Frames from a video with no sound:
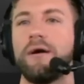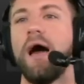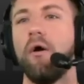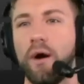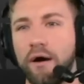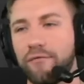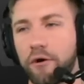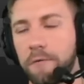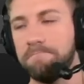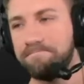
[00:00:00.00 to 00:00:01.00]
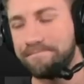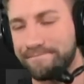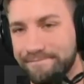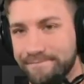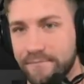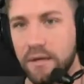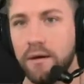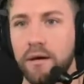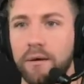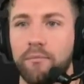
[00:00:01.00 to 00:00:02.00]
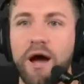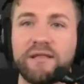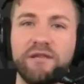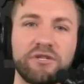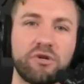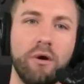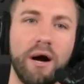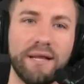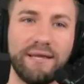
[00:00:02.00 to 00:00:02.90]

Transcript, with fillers: However, practice squad,